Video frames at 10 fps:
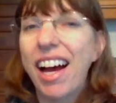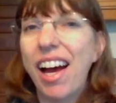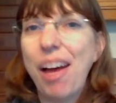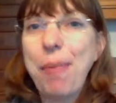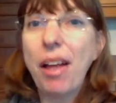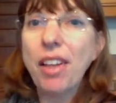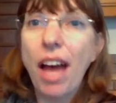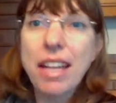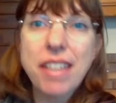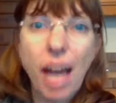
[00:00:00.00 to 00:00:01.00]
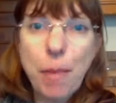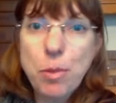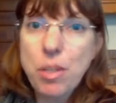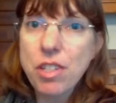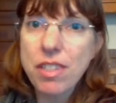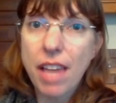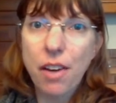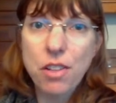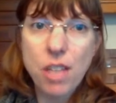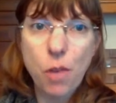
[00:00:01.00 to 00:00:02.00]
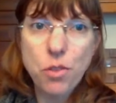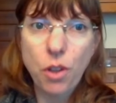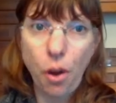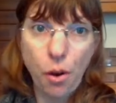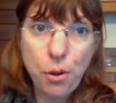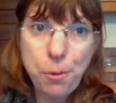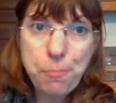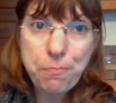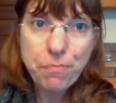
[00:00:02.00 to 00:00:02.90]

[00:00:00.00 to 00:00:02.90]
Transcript: a lot of times we just let ourselves go